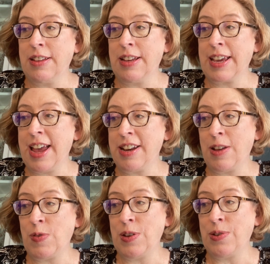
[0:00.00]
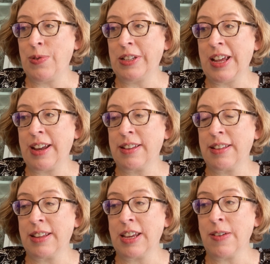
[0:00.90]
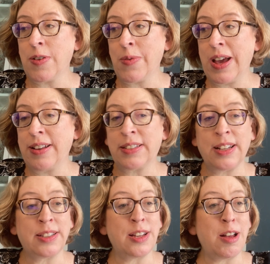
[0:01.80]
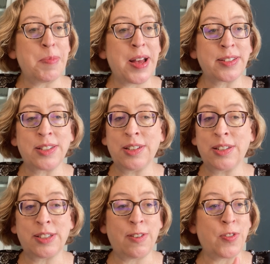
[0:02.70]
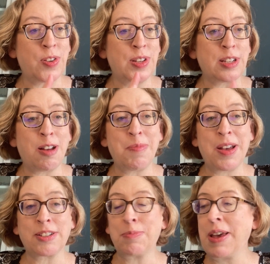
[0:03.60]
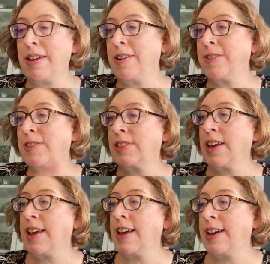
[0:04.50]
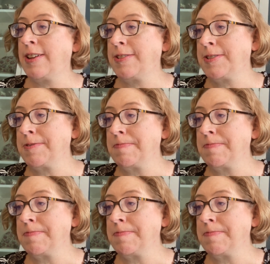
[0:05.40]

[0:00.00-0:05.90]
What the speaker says: Again, if you would like the giveaways, it's Saltboxes for the Saltbox patterns, and